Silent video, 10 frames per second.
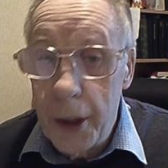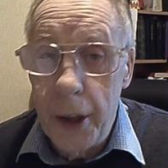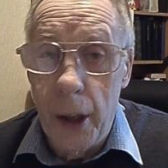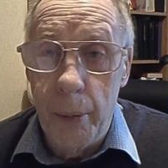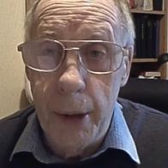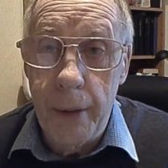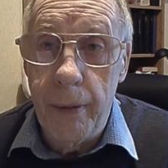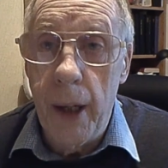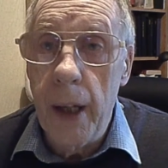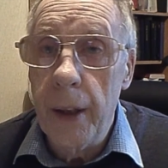still a bit of
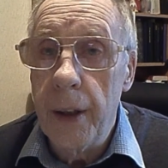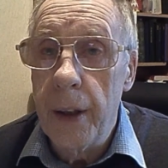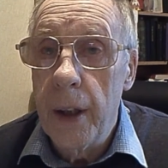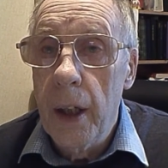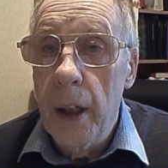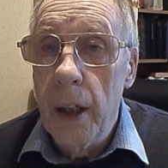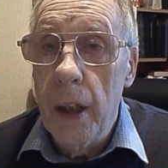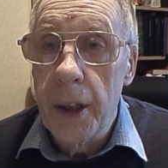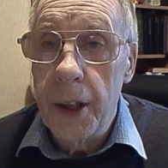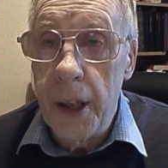land
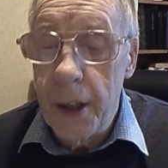set